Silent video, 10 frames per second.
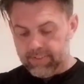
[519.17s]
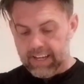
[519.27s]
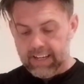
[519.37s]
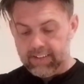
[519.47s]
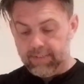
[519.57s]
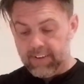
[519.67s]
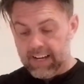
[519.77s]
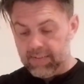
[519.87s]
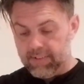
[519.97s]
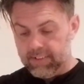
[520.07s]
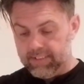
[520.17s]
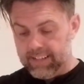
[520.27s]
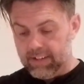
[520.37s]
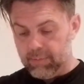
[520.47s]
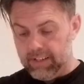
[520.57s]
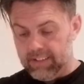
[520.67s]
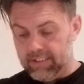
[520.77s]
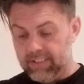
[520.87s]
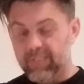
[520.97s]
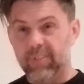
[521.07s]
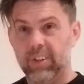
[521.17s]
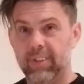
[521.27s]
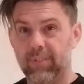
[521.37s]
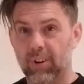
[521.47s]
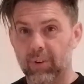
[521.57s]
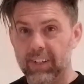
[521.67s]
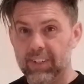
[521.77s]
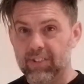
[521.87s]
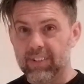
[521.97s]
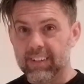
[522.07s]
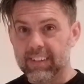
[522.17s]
85 centimeters, 34 inch.